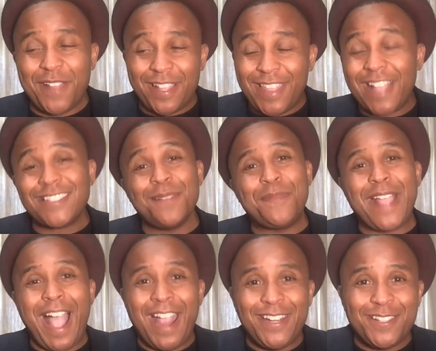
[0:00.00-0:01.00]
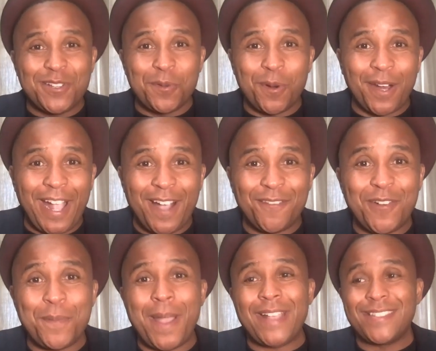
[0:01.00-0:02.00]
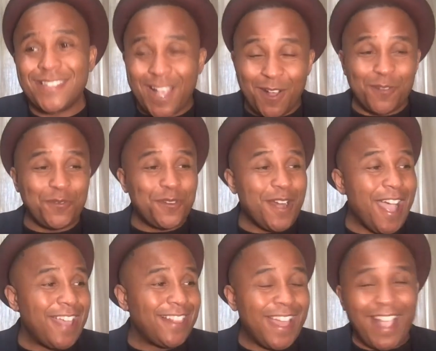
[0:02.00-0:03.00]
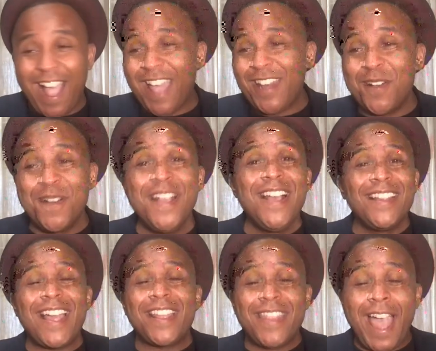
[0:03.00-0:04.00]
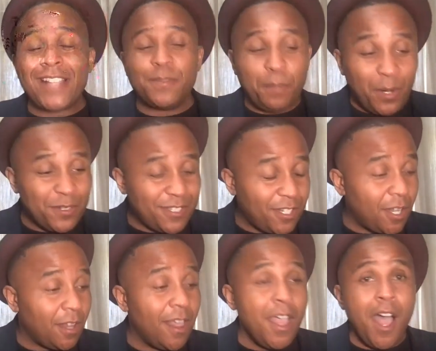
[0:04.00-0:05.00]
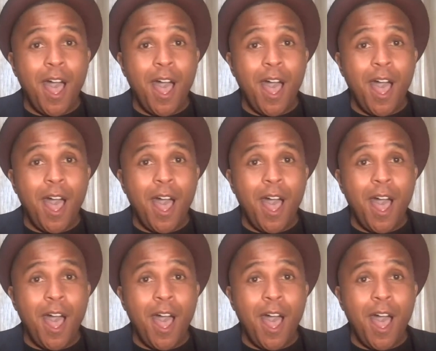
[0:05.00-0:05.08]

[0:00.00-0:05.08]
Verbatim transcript: Like that's something I need to work out for myself, right? Like I don't like that's personal.